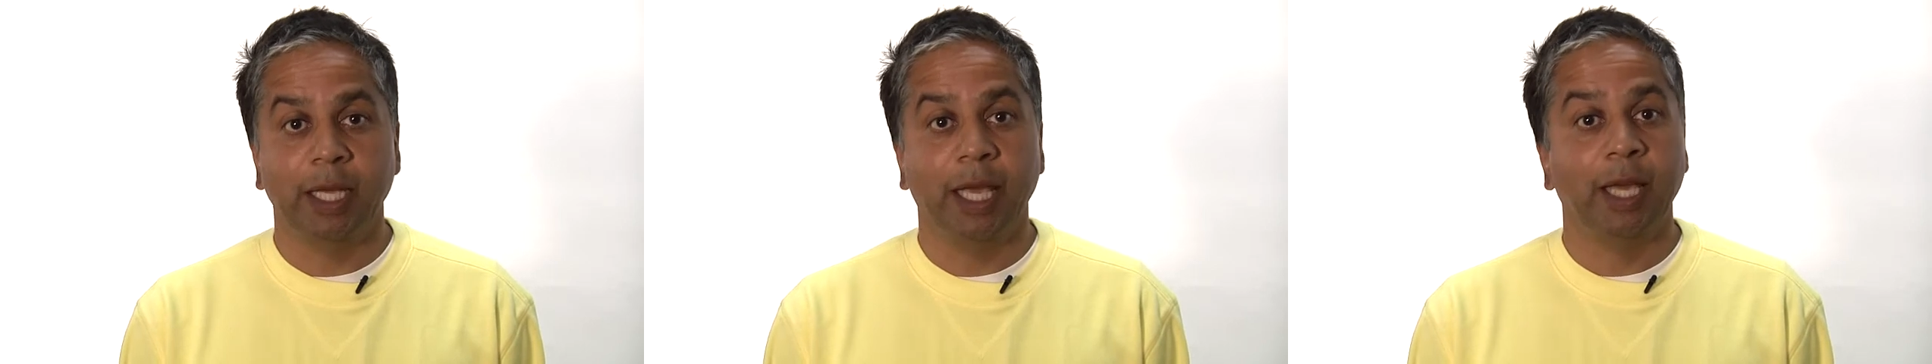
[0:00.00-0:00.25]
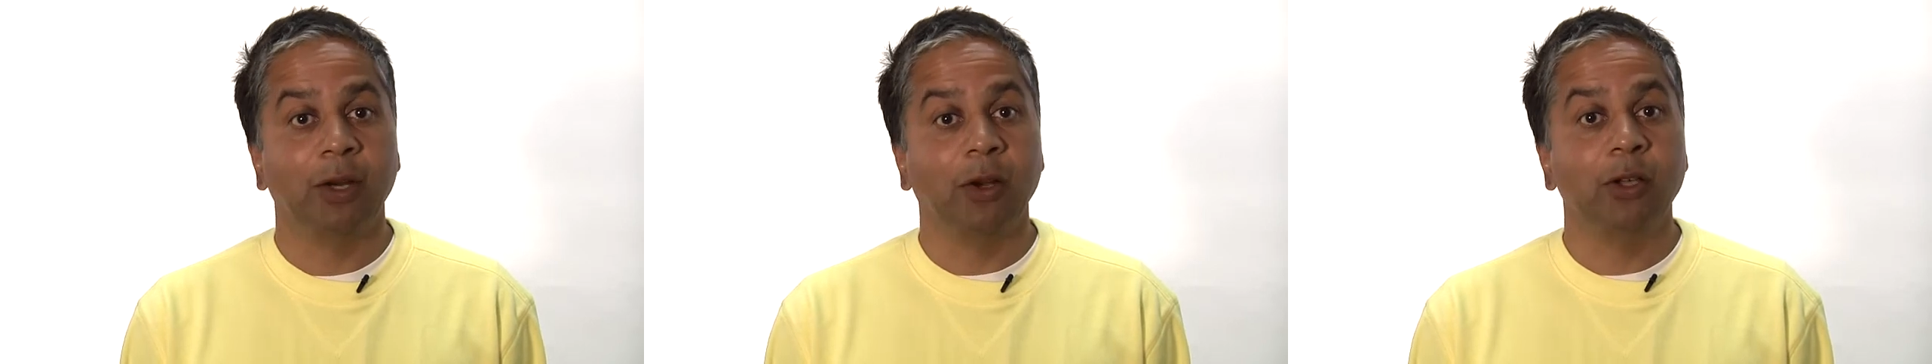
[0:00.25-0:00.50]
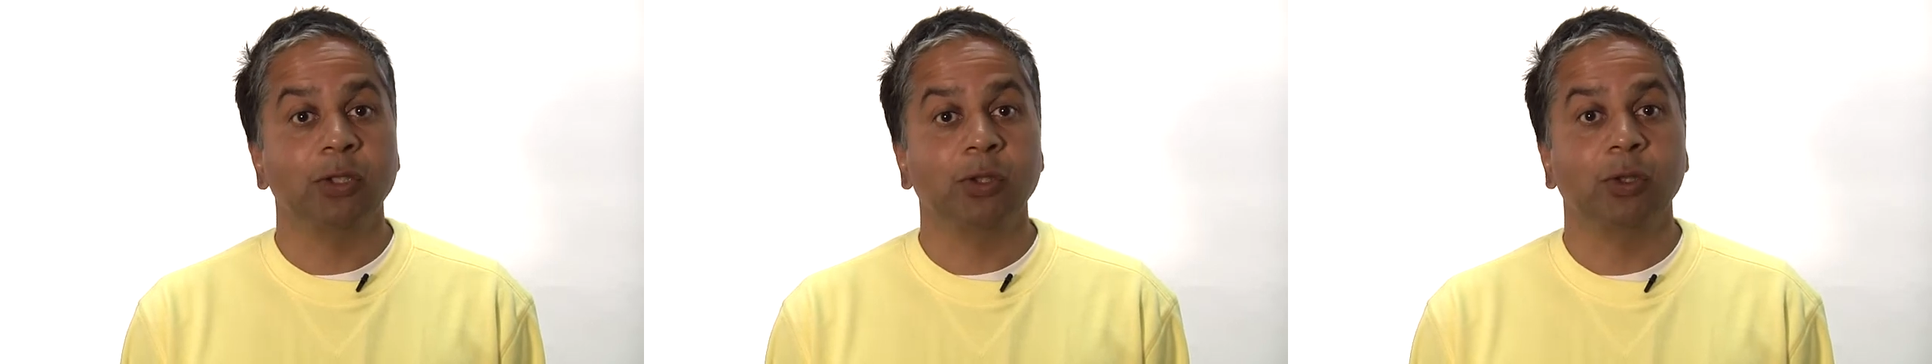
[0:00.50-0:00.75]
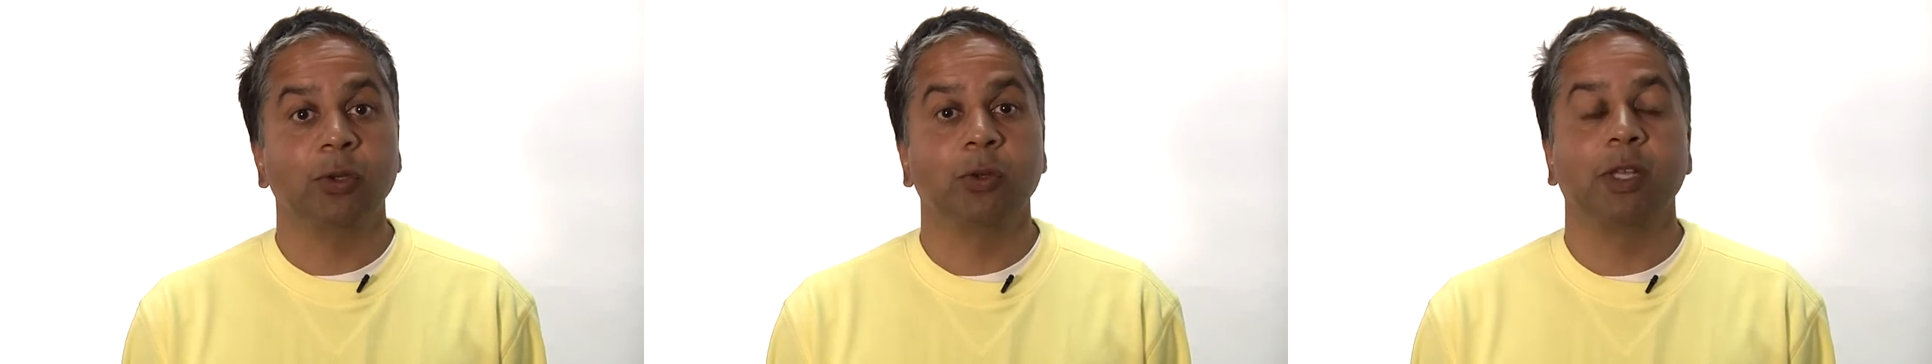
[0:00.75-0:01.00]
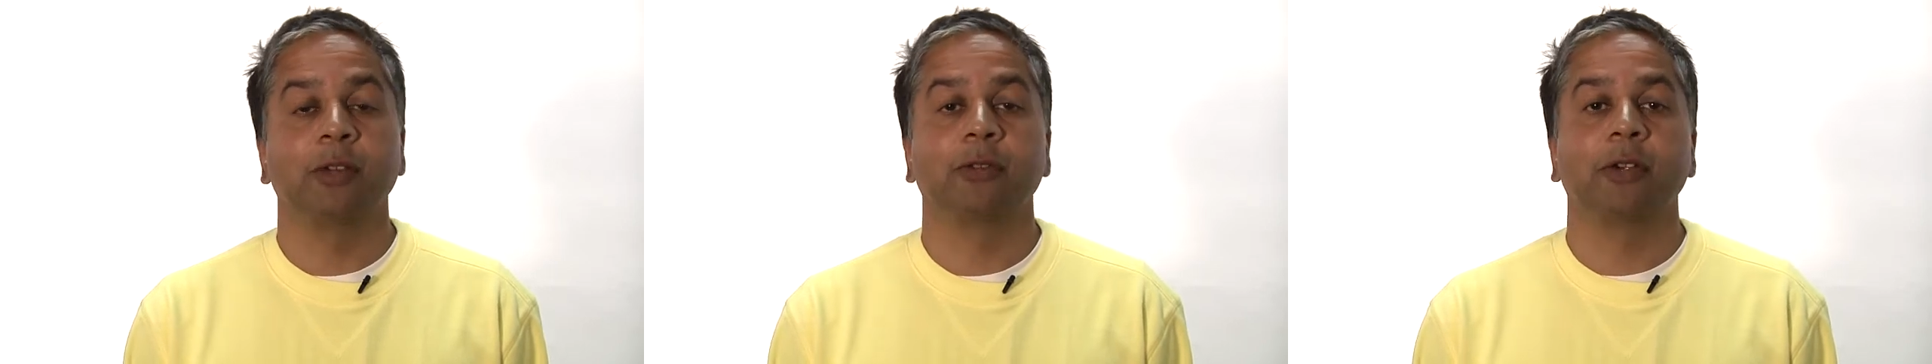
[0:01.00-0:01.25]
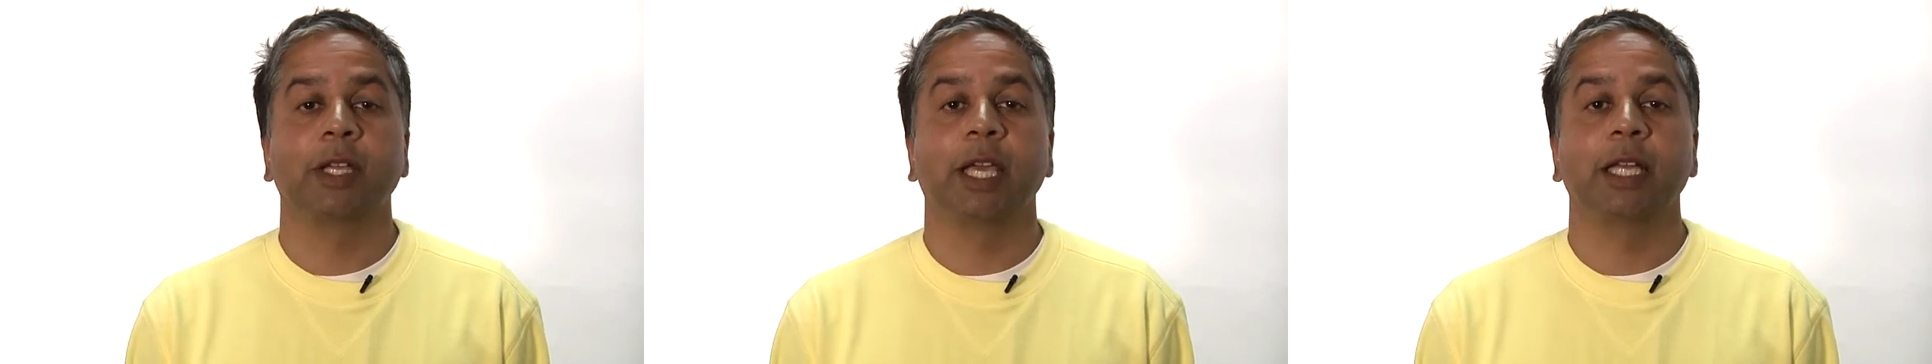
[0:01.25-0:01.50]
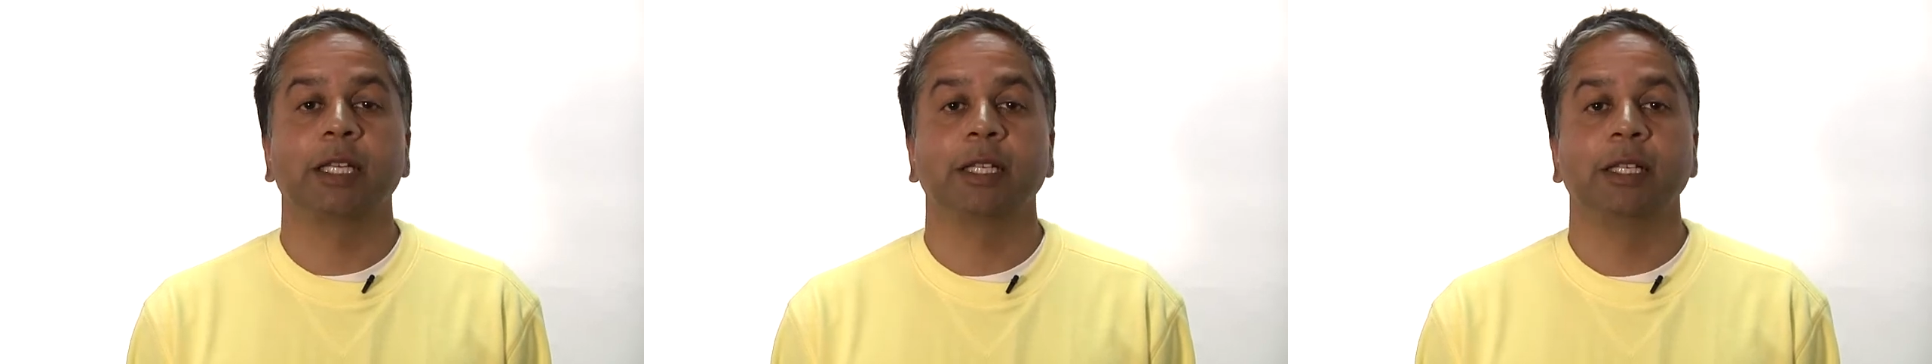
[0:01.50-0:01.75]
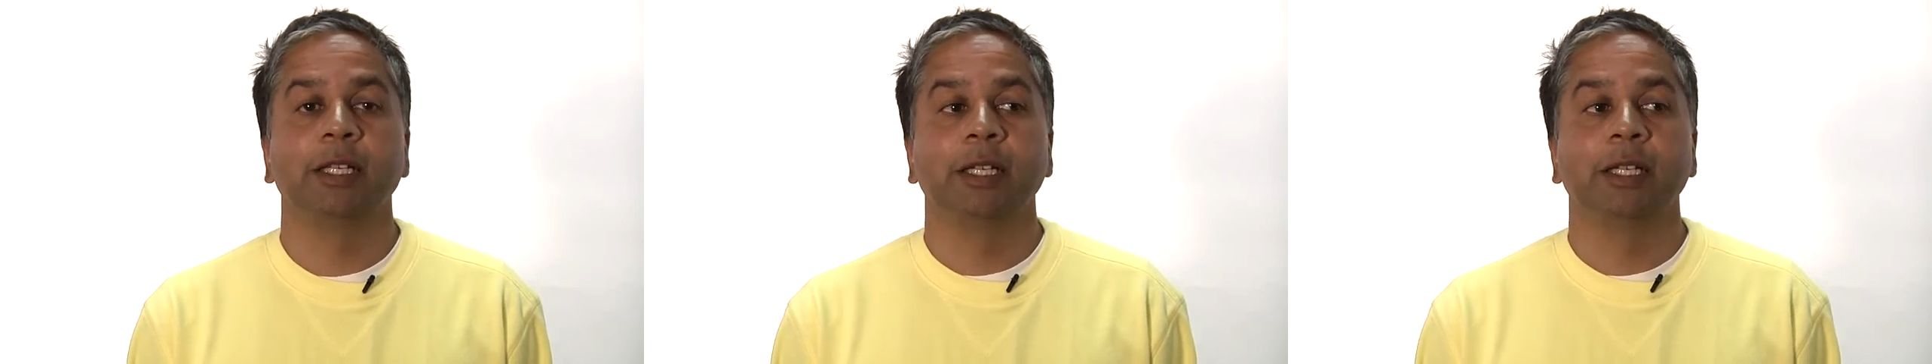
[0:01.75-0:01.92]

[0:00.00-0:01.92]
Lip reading: And also, they forget